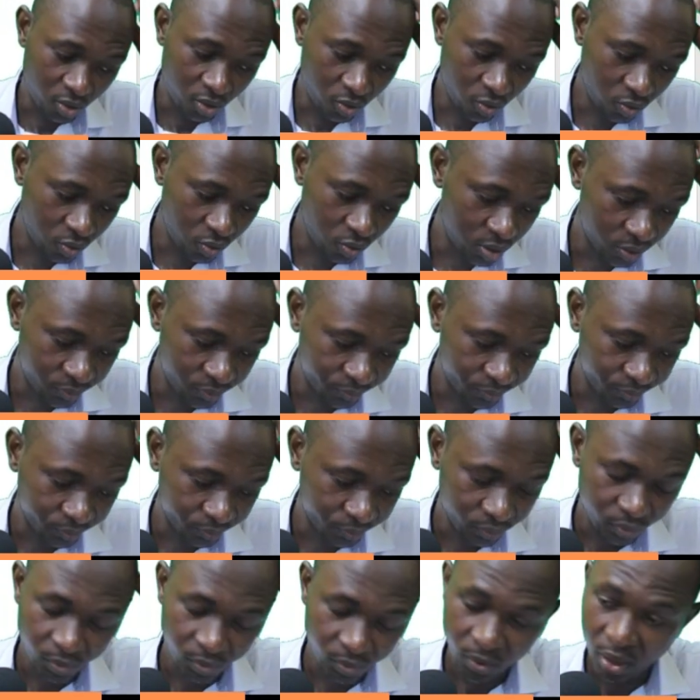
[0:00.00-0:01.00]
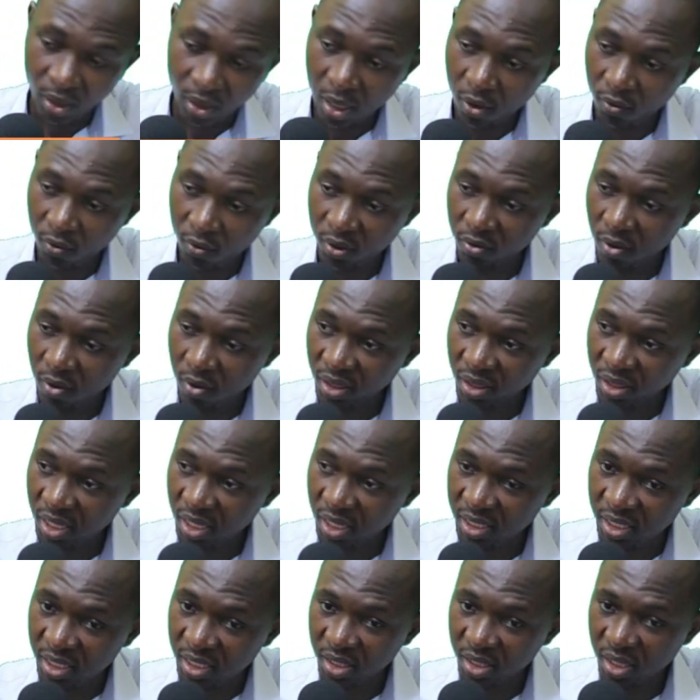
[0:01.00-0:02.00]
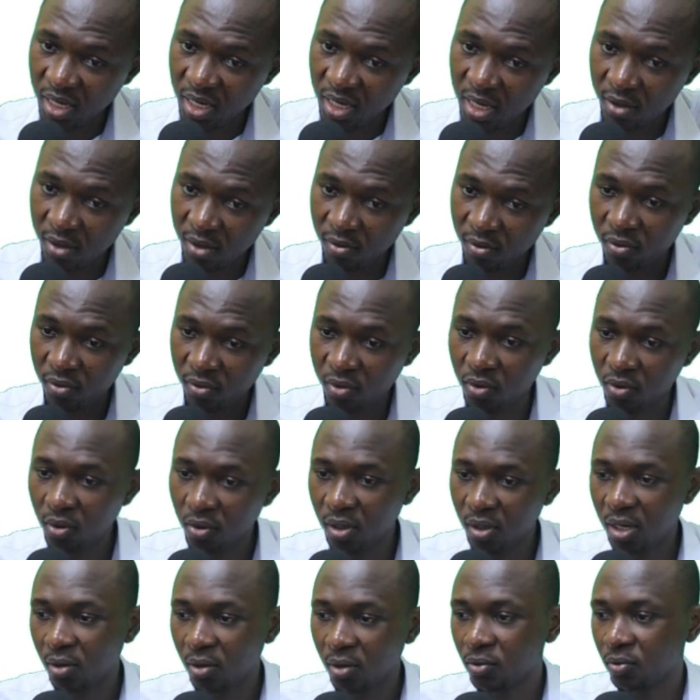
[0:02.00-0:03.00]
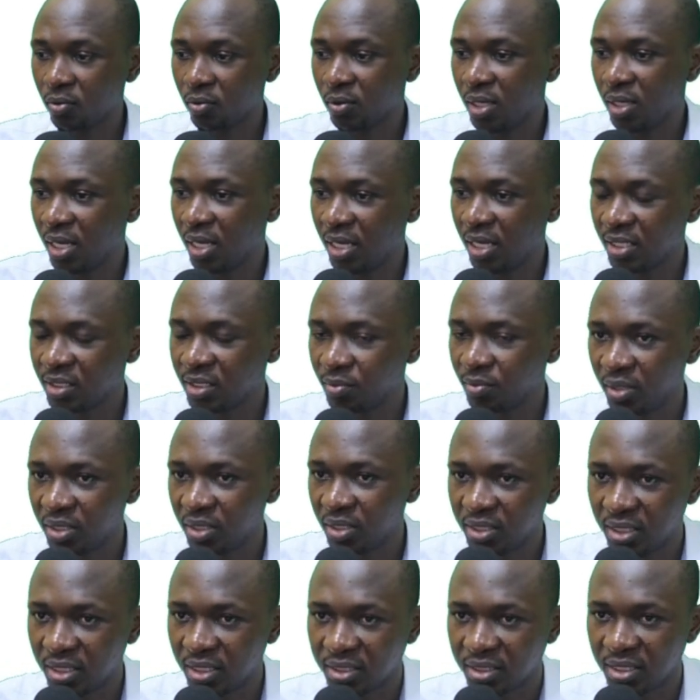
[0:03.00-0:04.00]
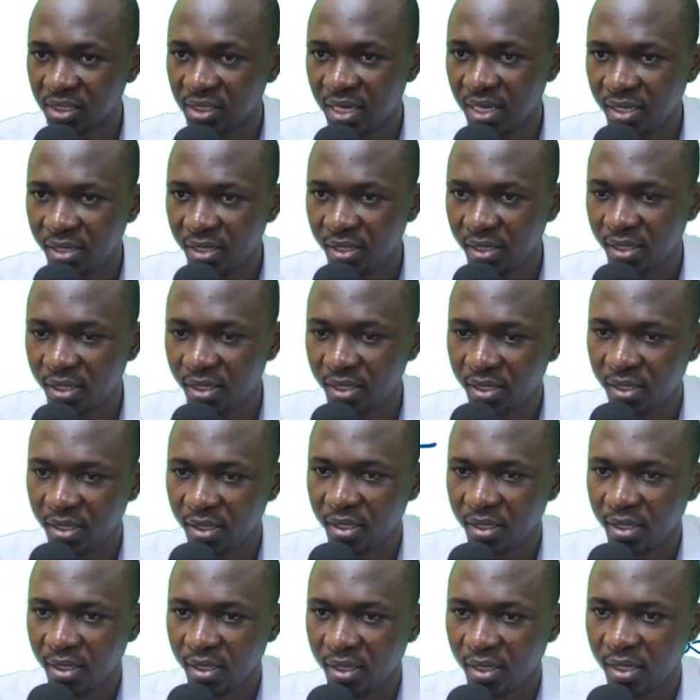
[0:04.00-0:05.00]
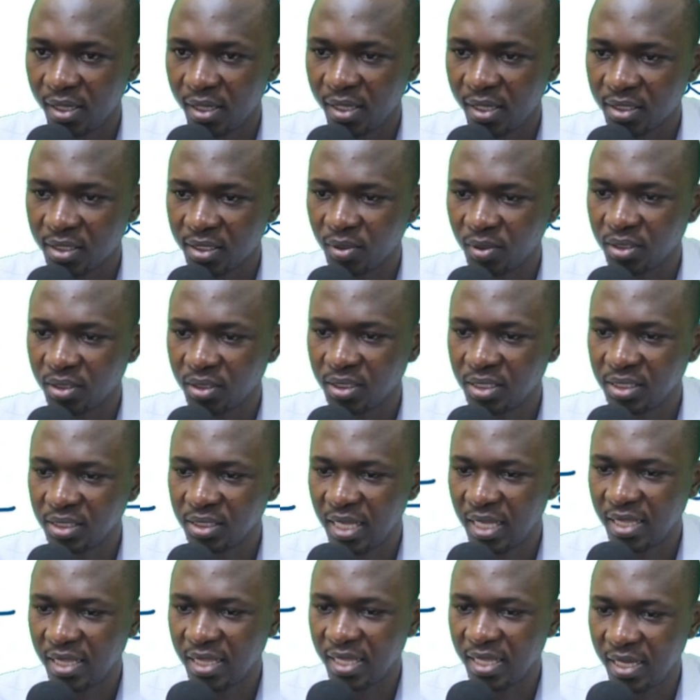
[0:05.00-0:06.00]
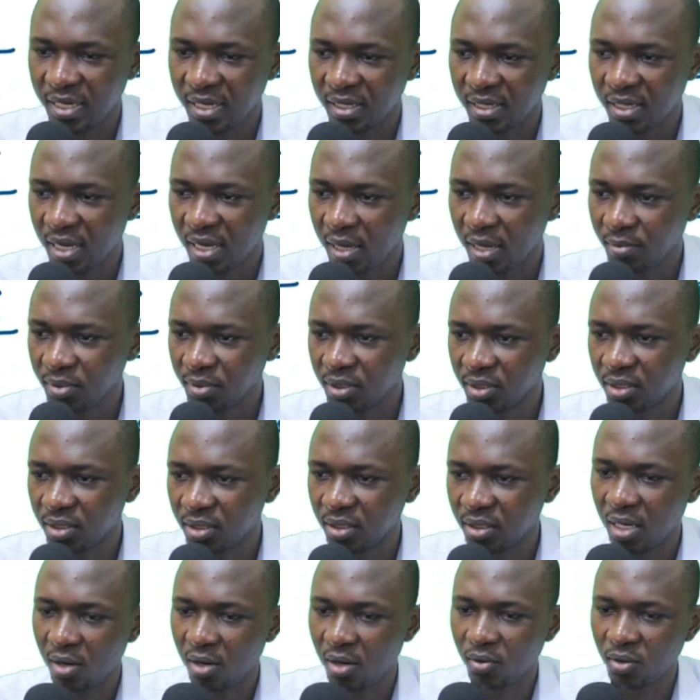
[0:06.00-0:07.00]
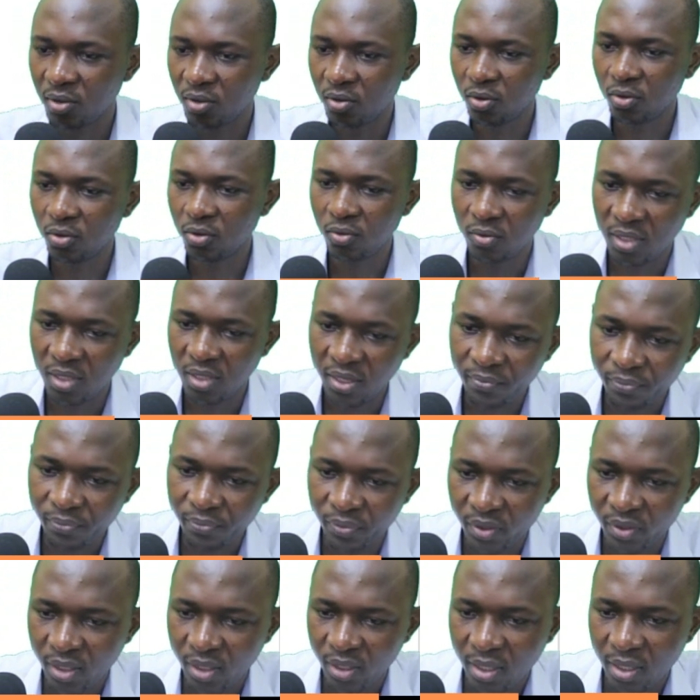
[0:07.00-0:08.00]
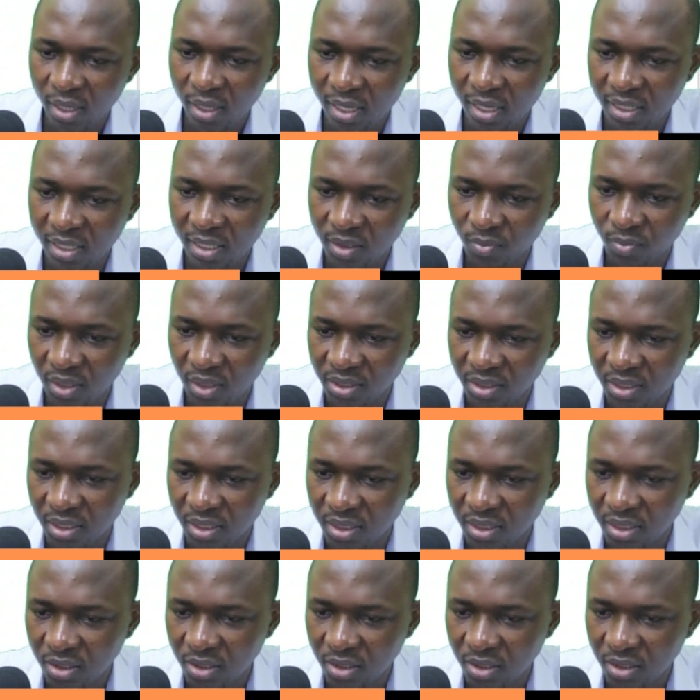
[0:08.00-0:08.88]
Good. Now with 138,300, we go now to the expenses side. These are the incomes. Now we go to the expenses.